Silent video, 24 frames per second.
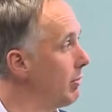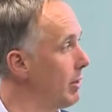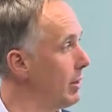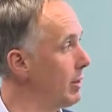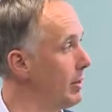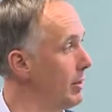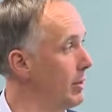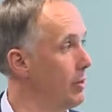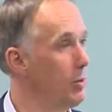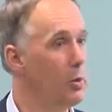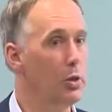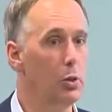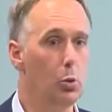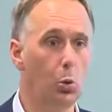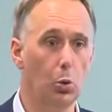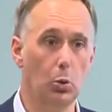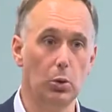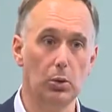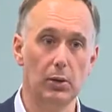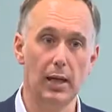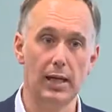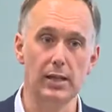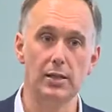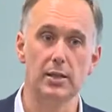and it
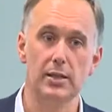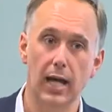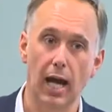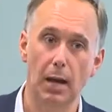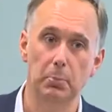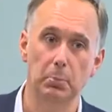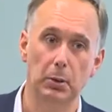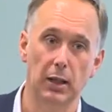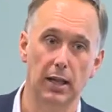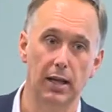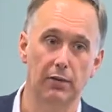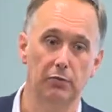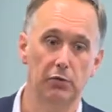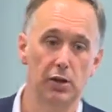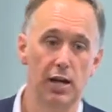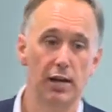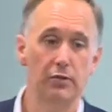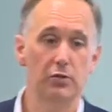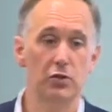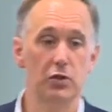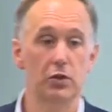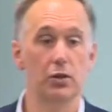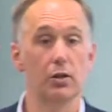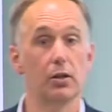all ended happily ever
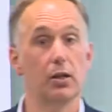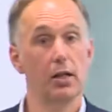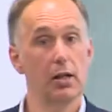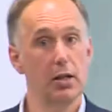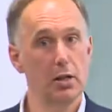after.